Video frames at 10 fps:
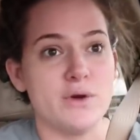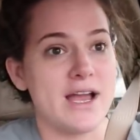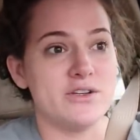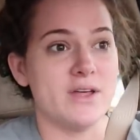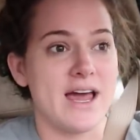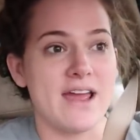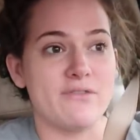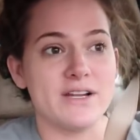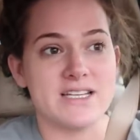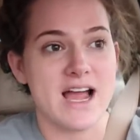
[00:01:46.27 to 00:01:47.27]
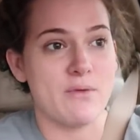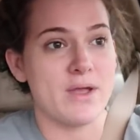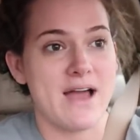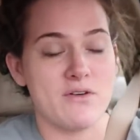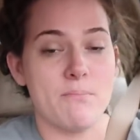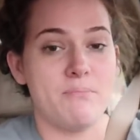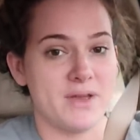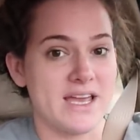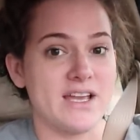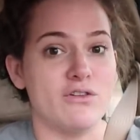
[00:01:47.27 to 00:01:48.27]
I do that every time we have a
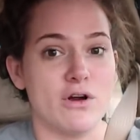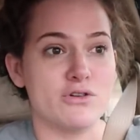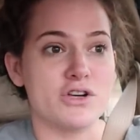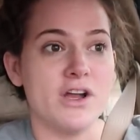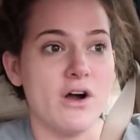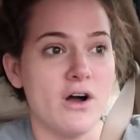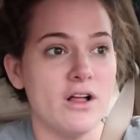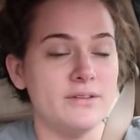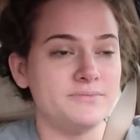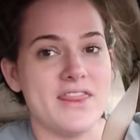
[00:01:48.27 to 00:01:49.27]
big grocery haul.